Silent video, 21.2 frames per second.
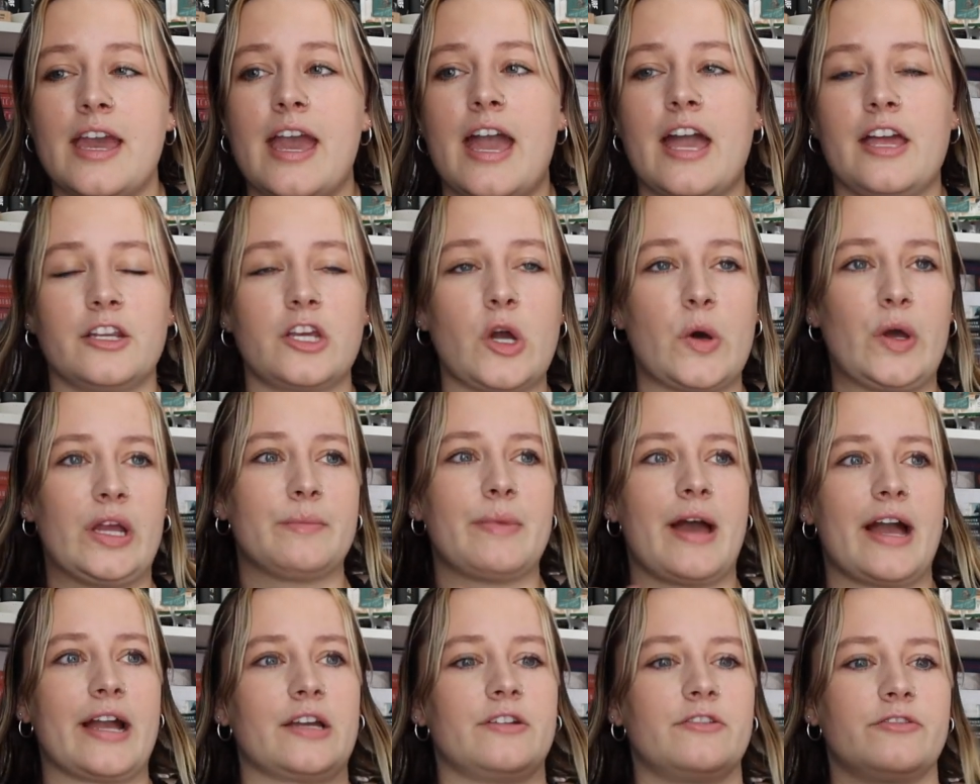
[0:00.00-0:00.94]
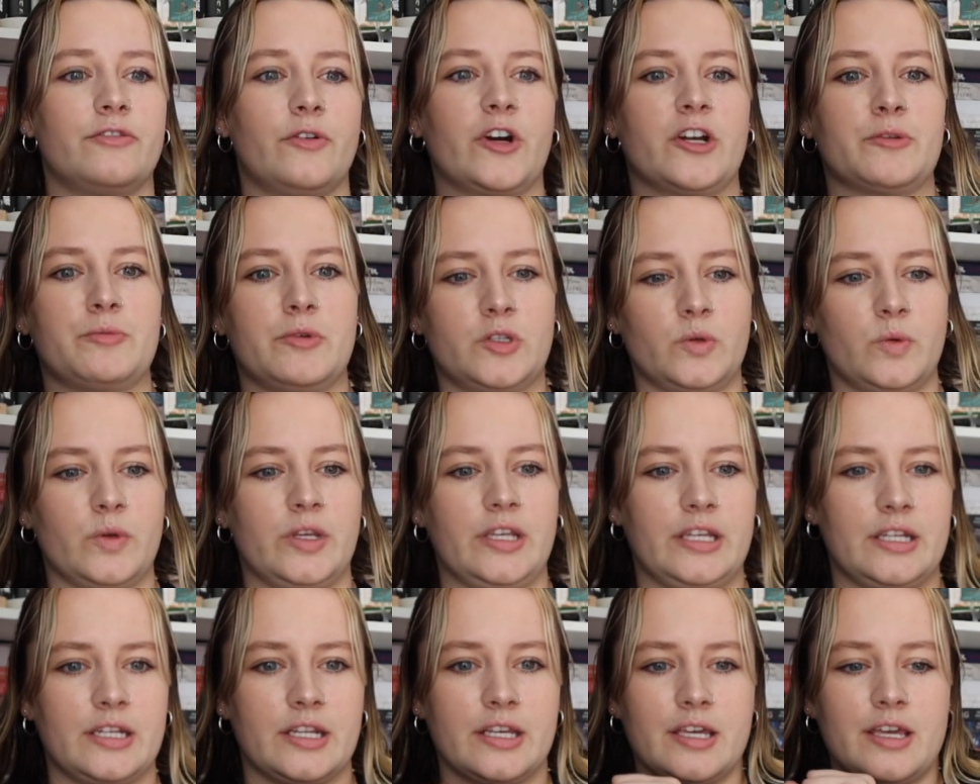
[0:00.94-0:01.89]
and going back and forth
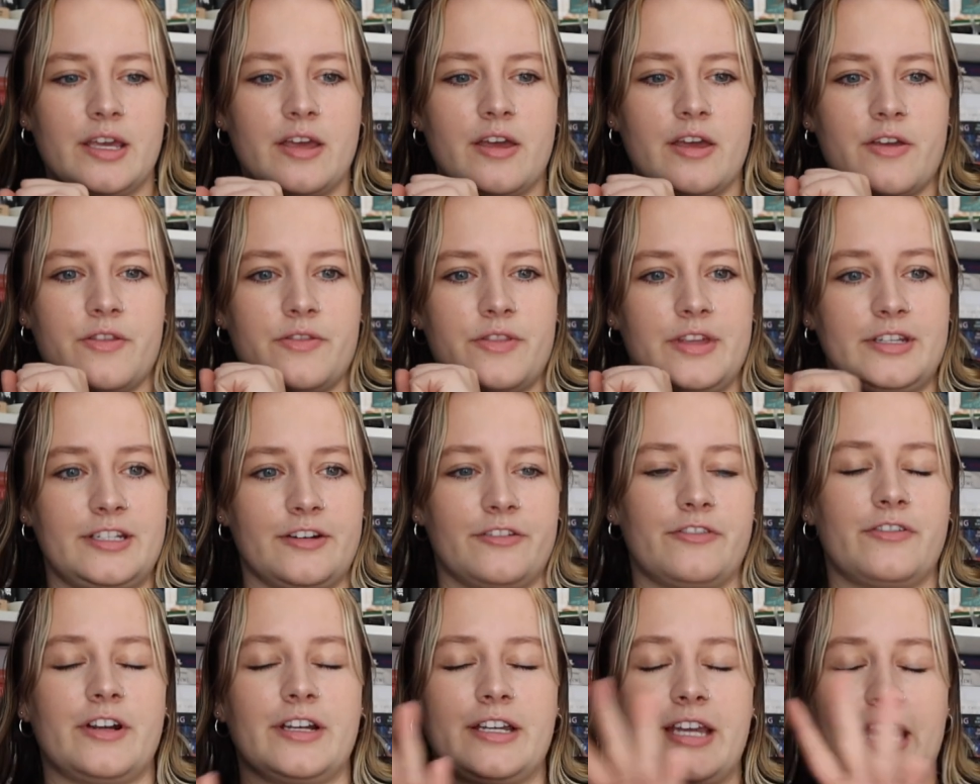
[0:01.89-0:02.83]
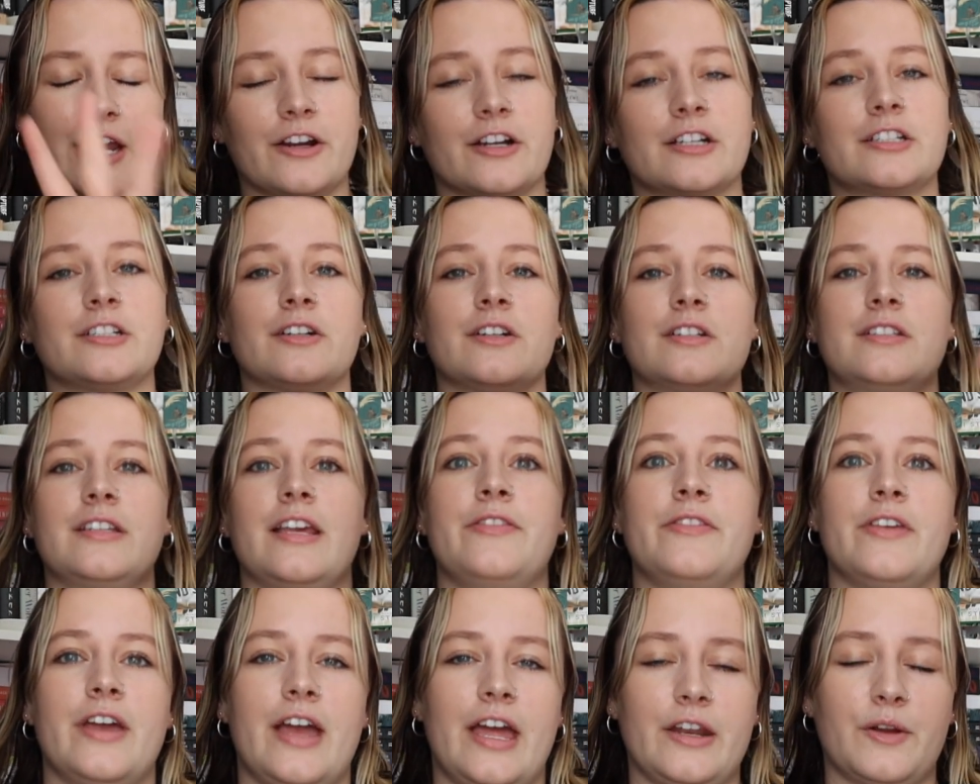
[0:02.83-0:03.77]
between the different characters
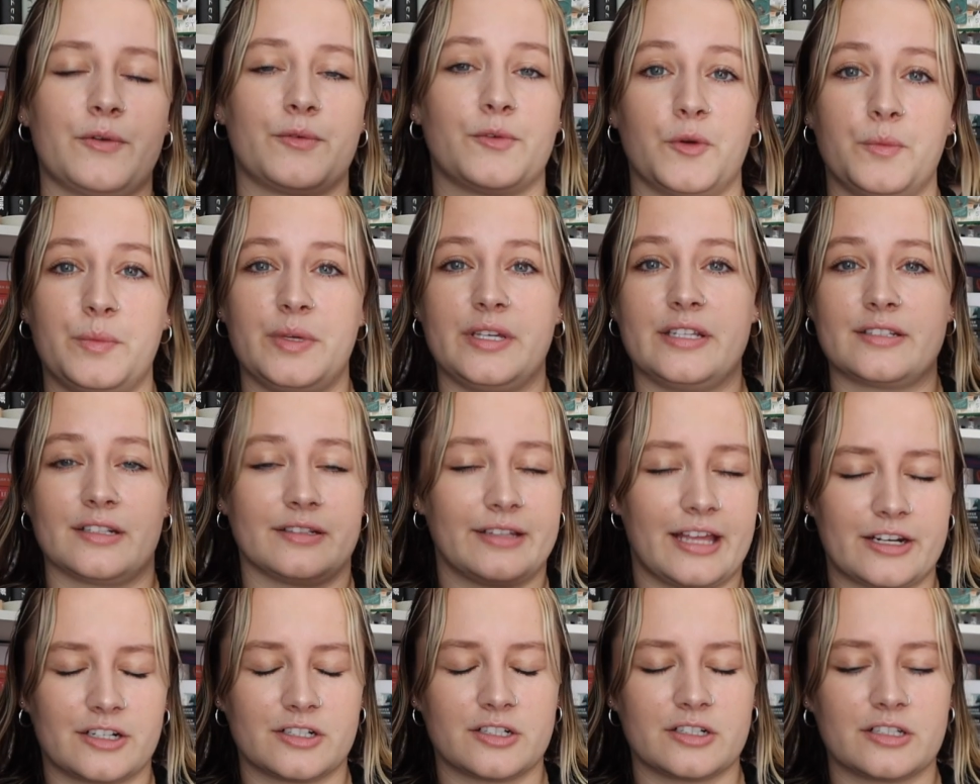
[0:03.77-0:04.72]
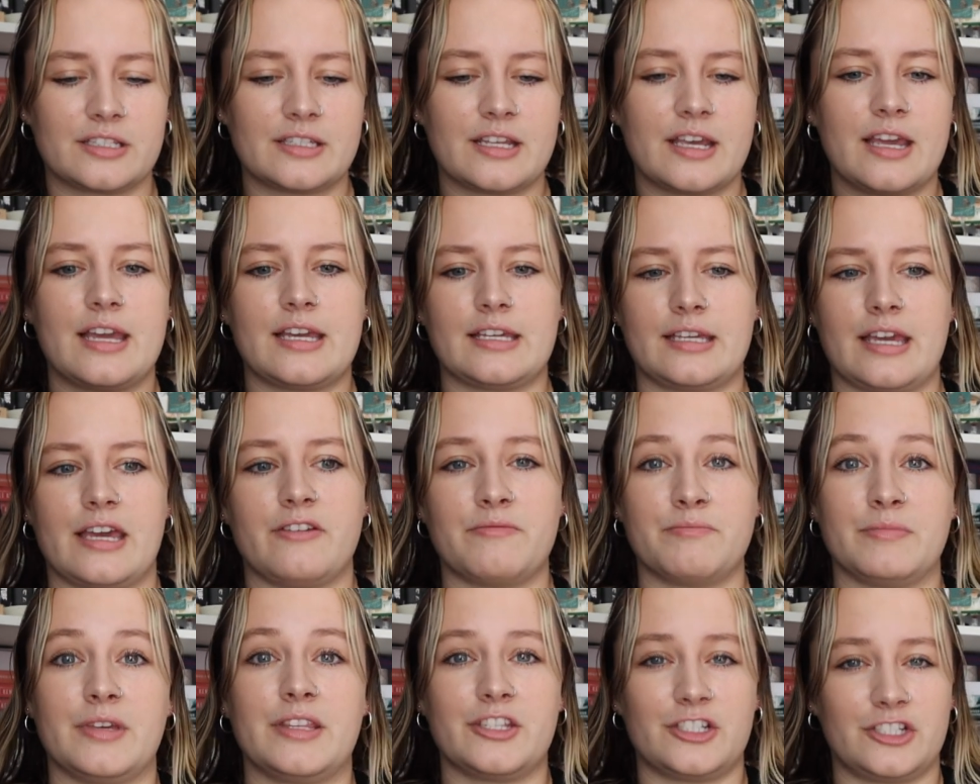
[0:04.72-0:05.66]
and then Ruby's letters gave
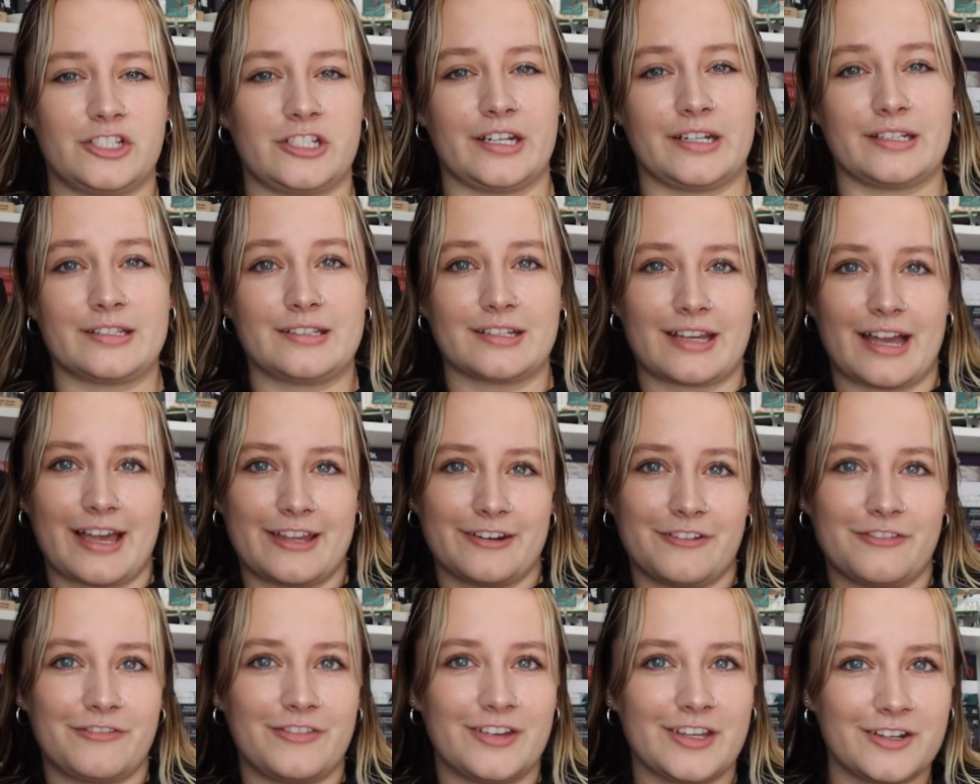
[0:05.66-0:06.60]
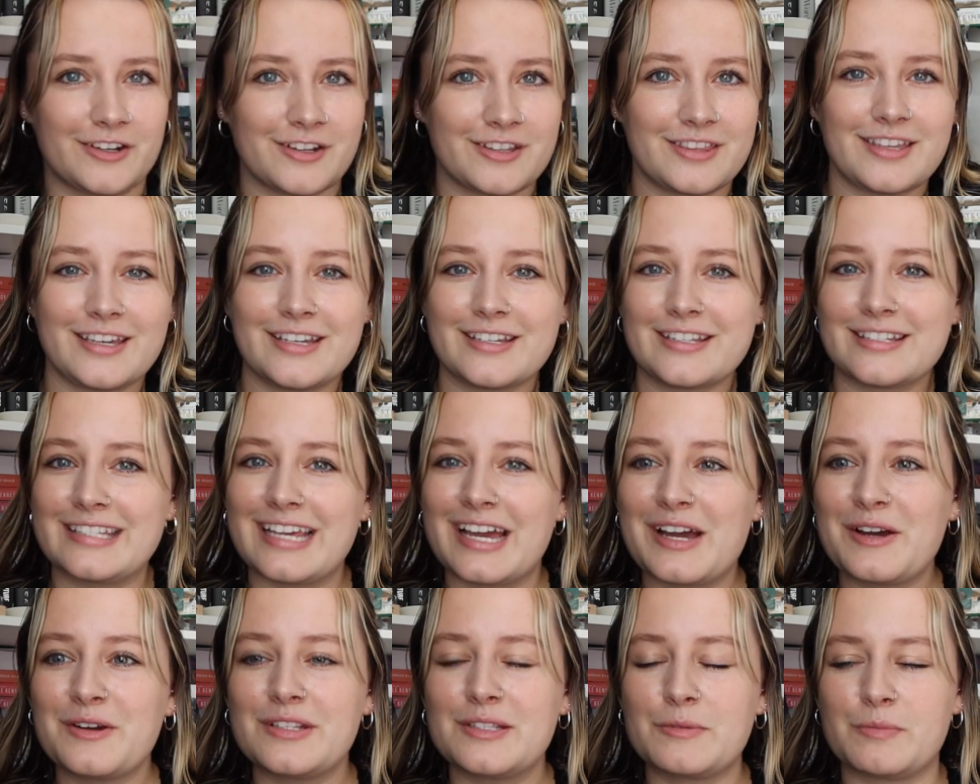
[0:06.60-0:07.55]
me the chance to kind of figure things
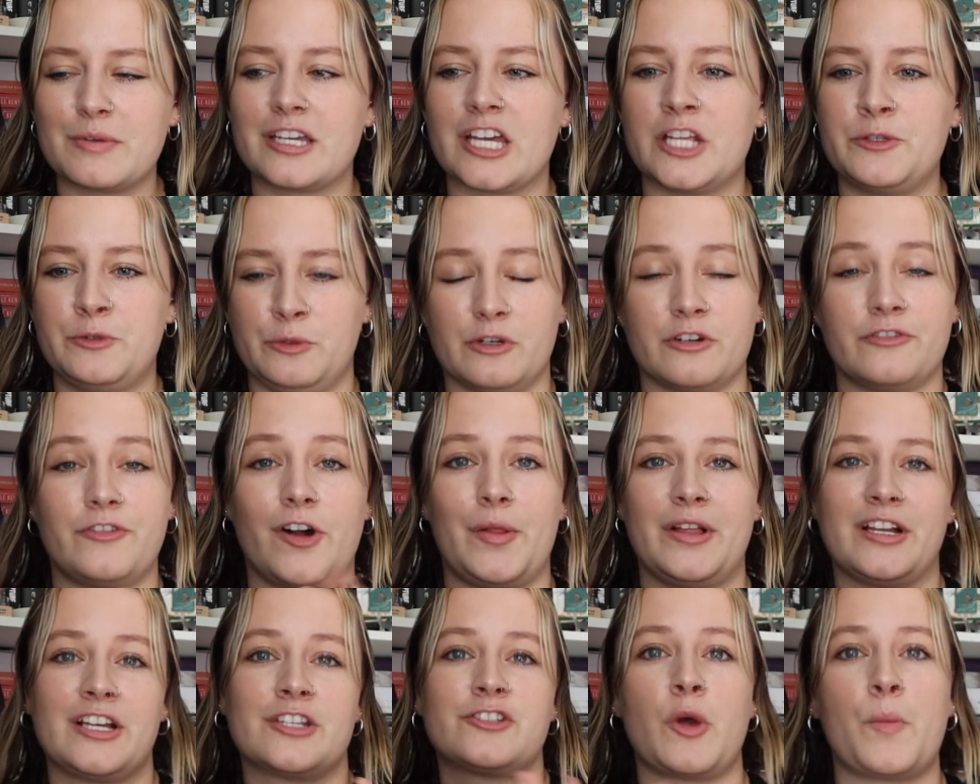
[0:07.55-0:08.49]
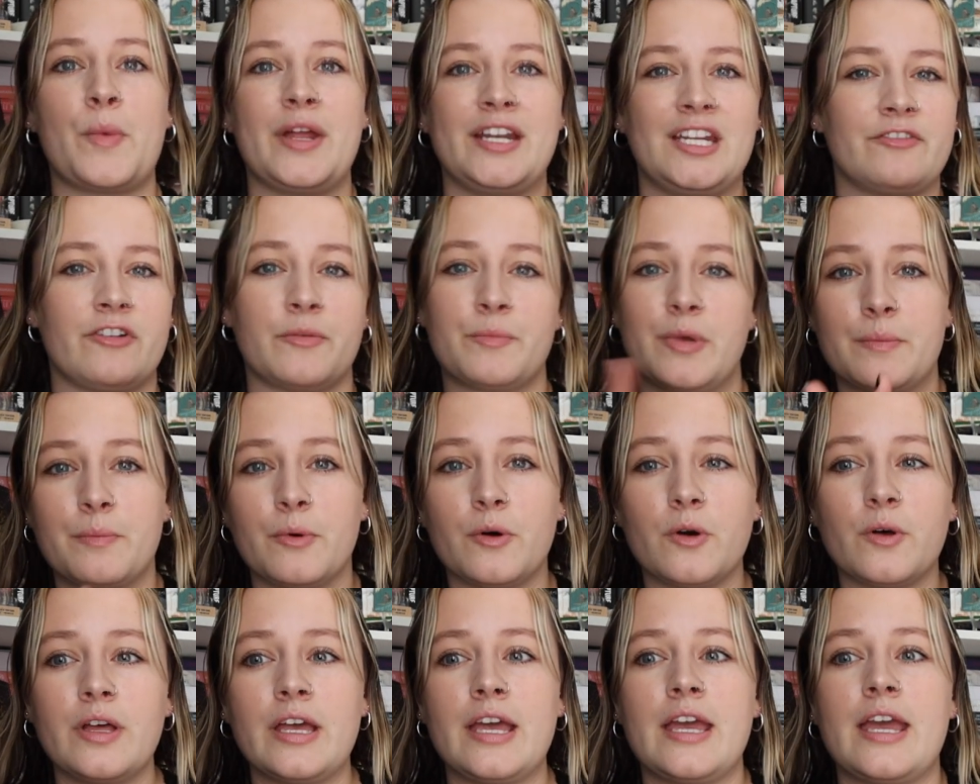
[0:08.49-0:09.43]
out because we were following so many different
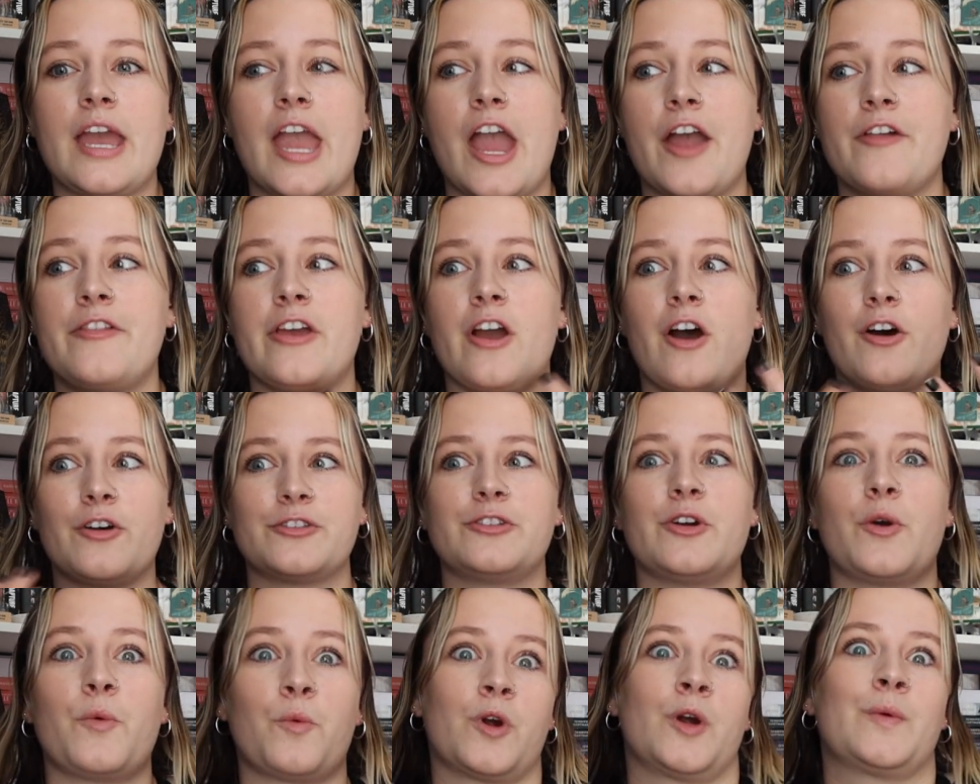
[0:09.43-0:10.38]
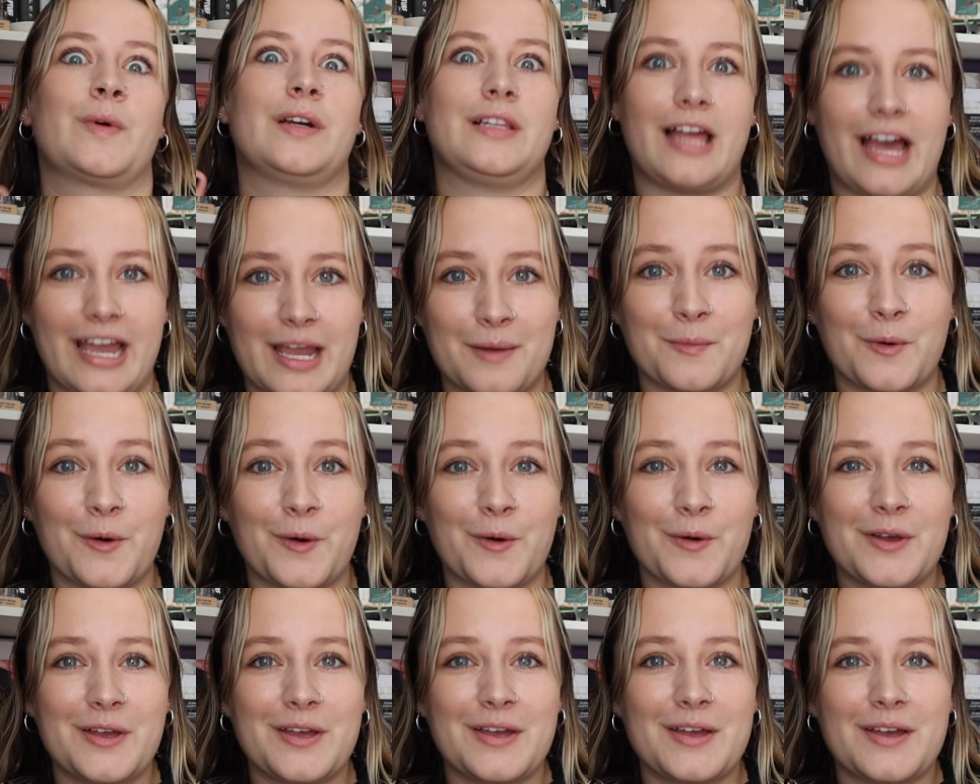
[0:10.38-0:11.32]
people and they also weren't reliable.